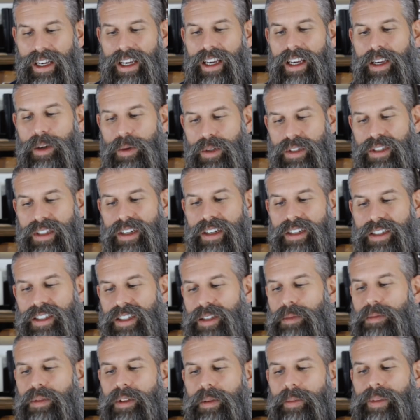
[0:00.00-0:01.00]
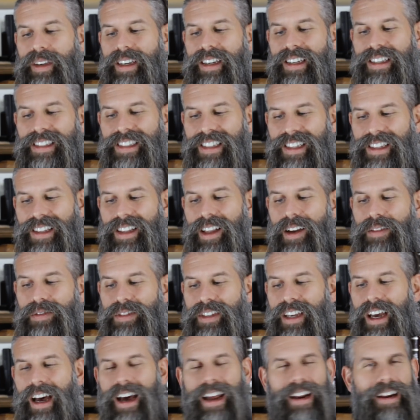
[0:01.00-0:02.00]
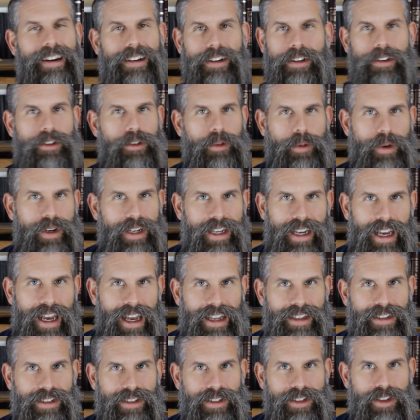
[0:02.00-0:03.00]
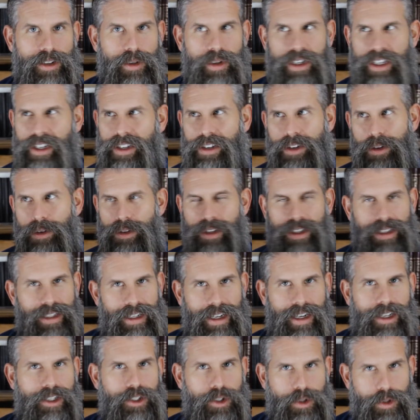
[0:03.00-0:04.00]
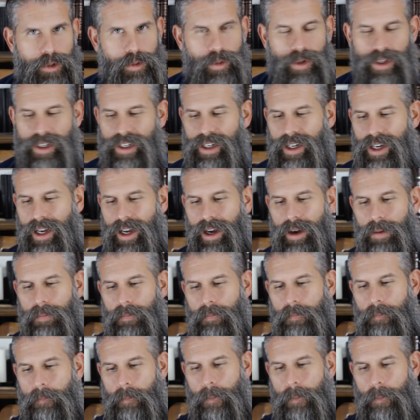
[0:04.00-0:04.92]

He was there simply because he loved God and he knew what he had to do. He didn't know that the angels were going to come.